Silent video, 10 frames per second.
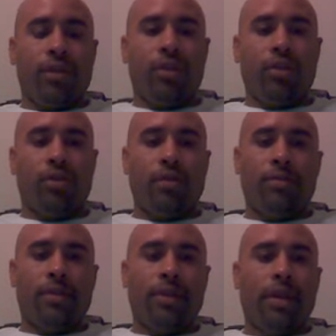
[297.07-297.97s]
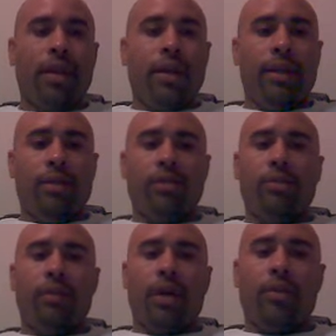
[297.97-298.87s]
Doldrums, and
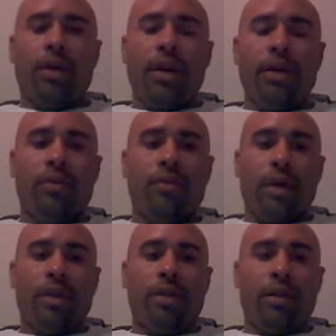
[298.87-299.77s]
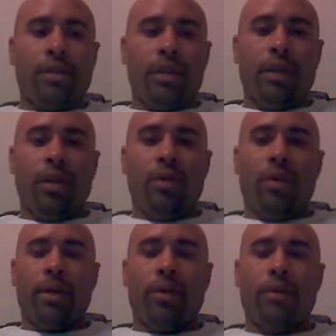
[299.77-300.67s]
those are found right along the
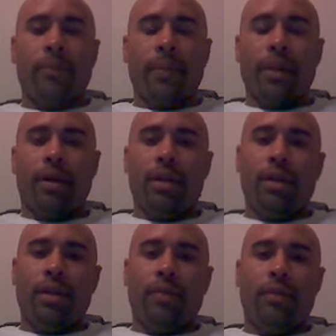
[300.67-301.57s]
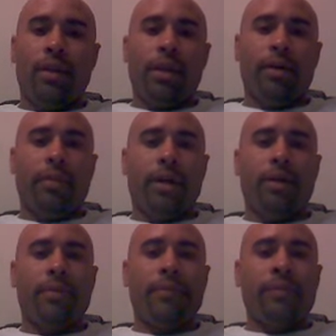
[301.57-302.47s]
equator. All right, and if you think about
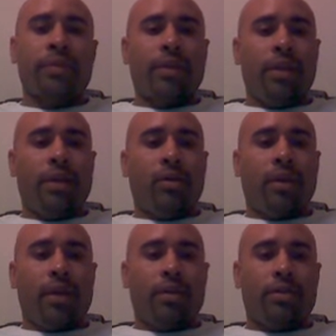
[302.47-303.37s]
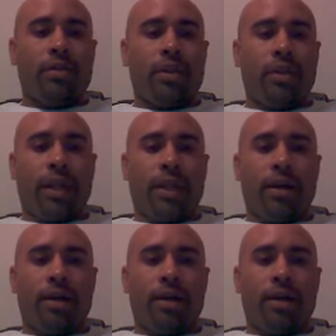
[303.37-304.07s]
it, the equator is sort of like